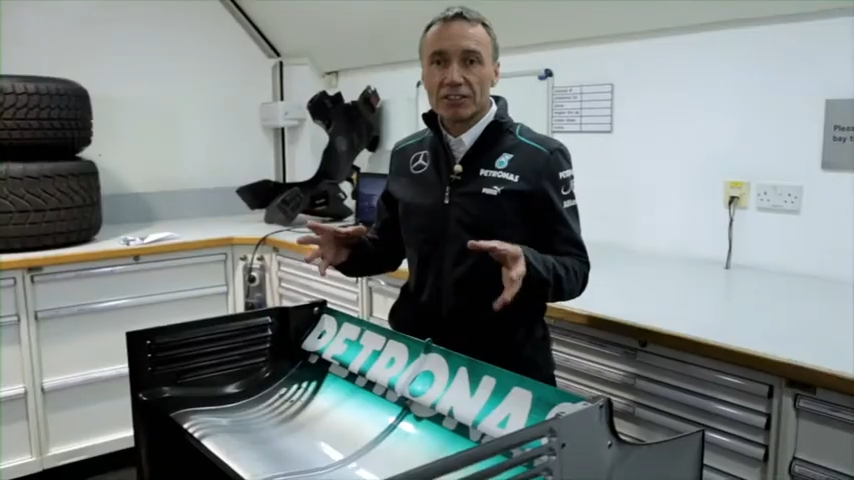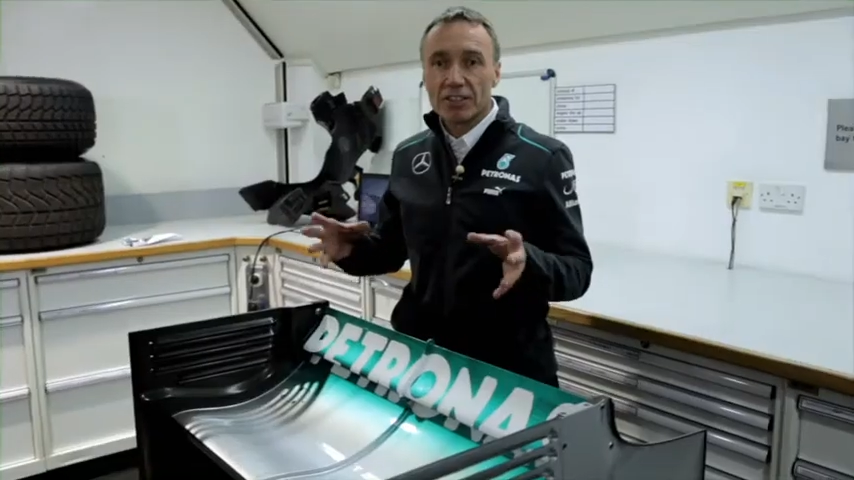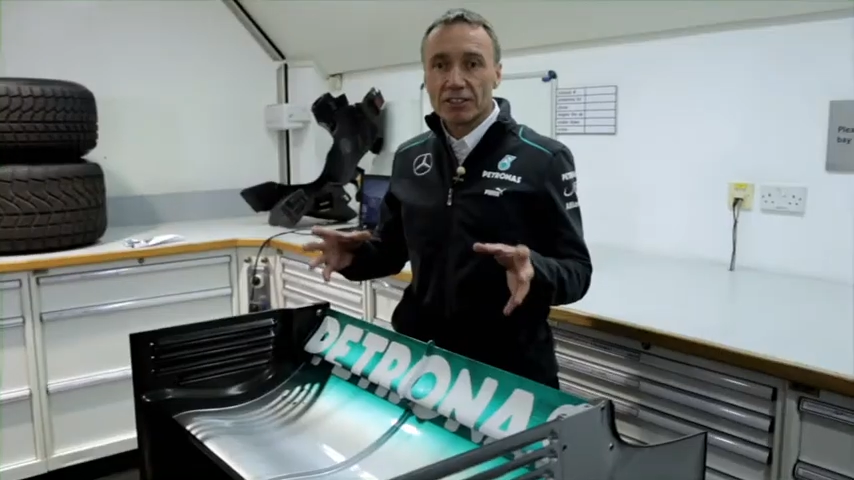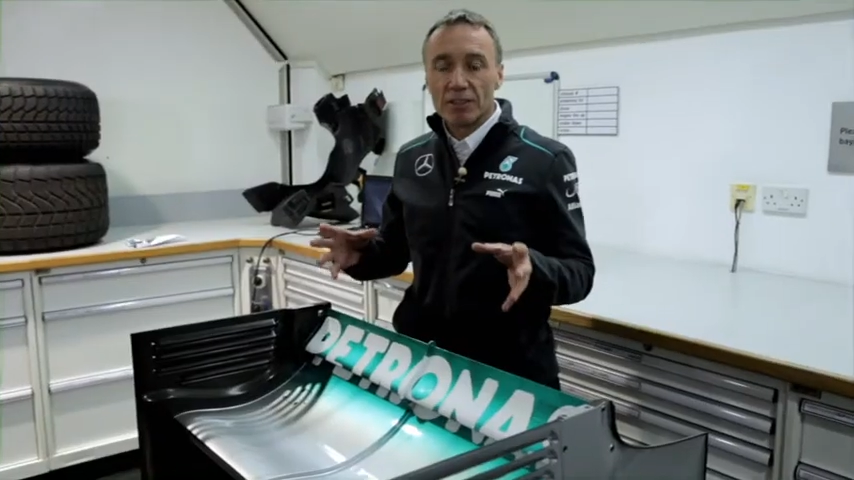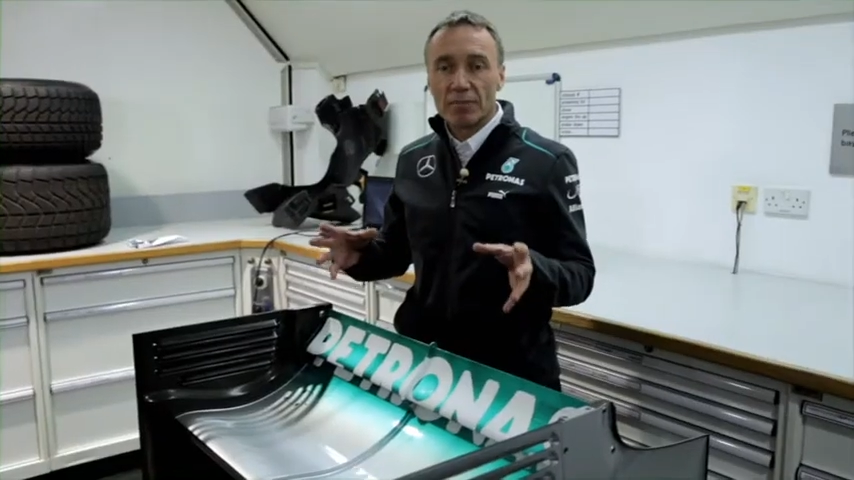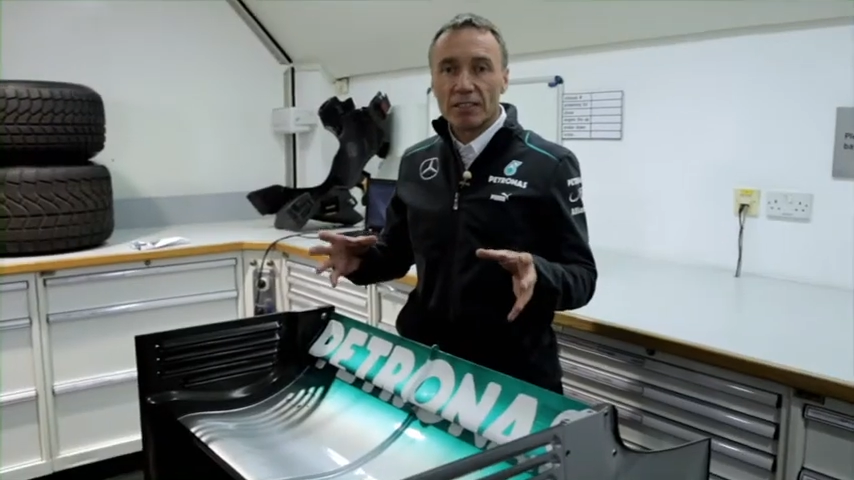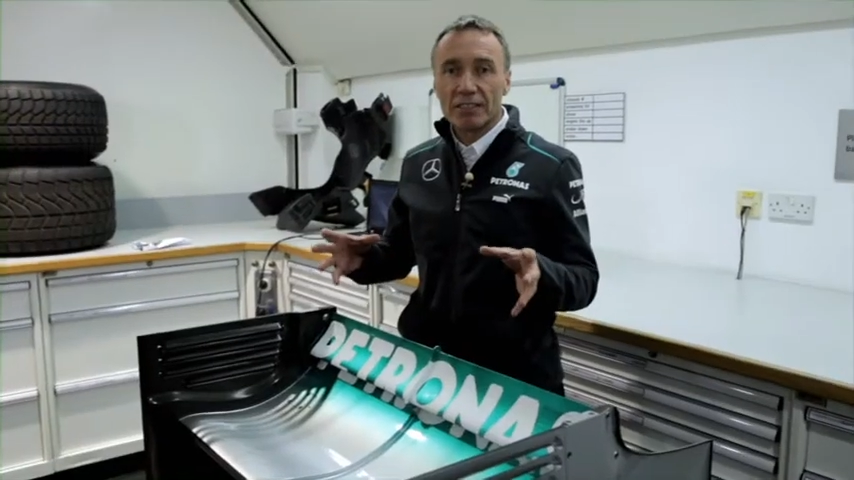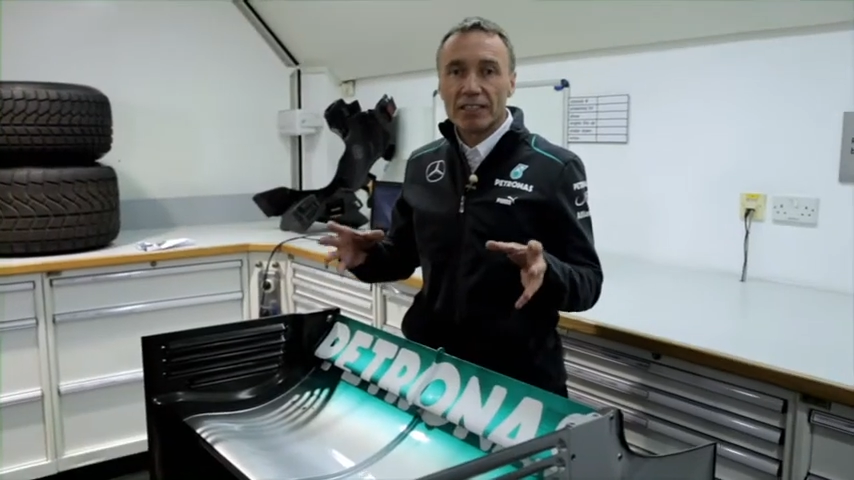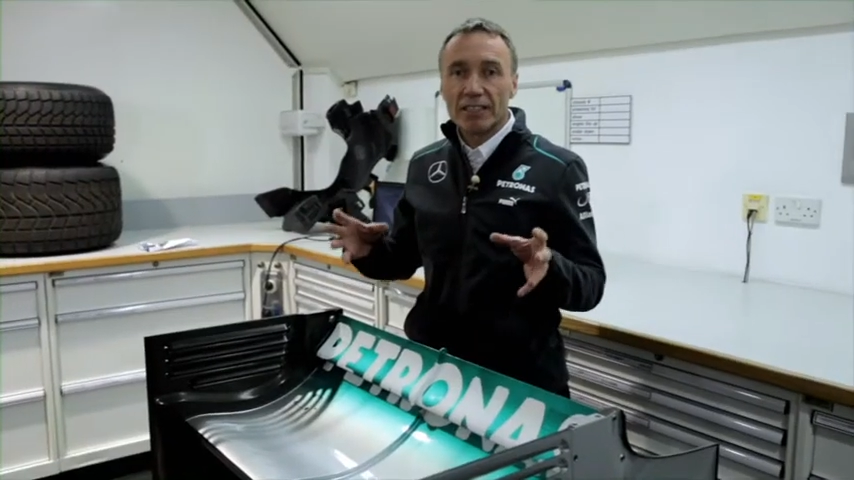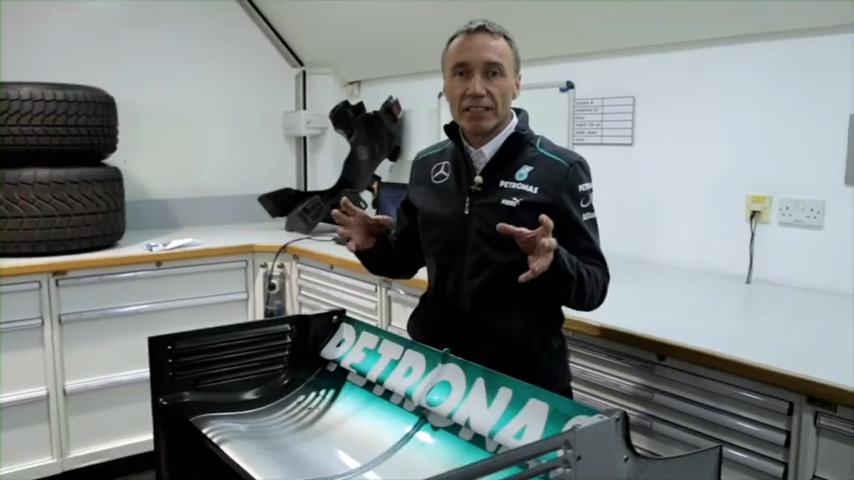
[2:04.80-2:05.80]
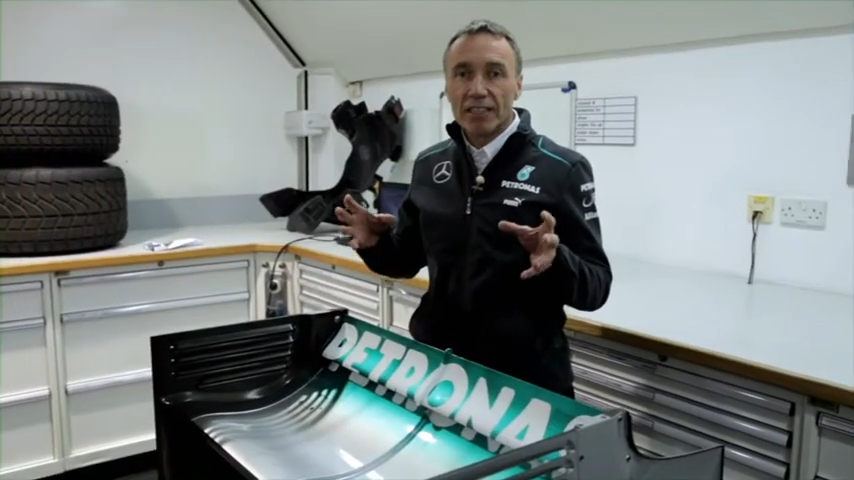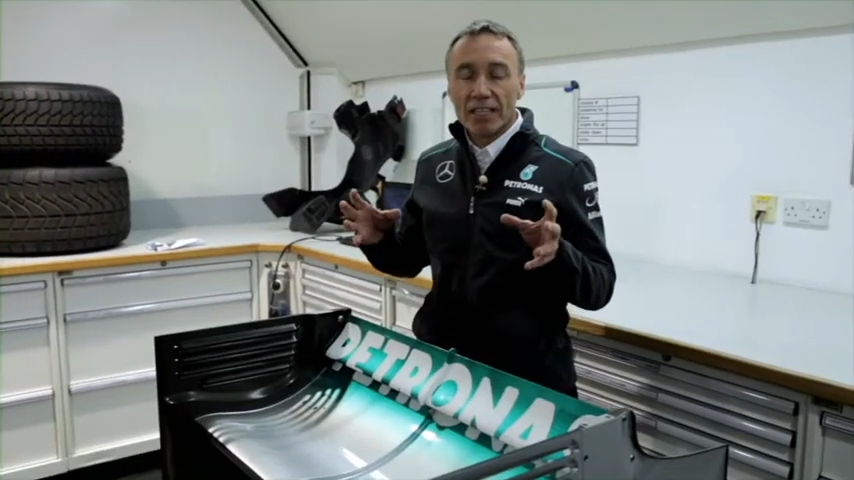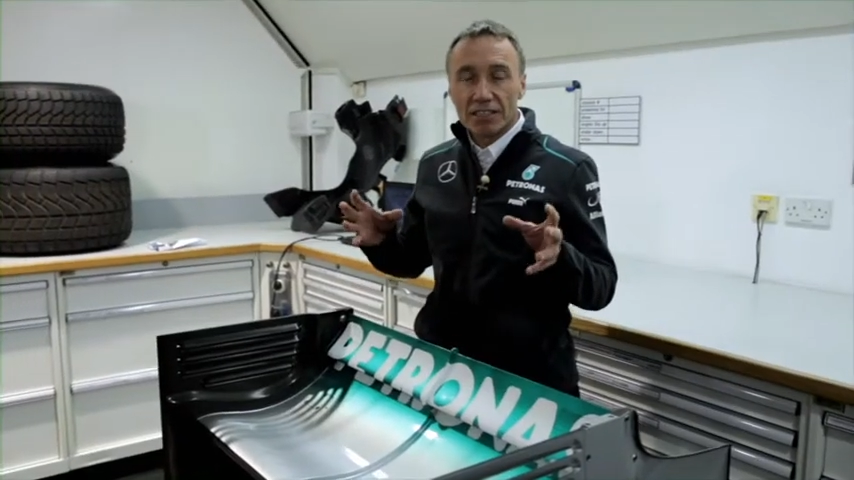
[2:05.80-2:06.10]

to the stability and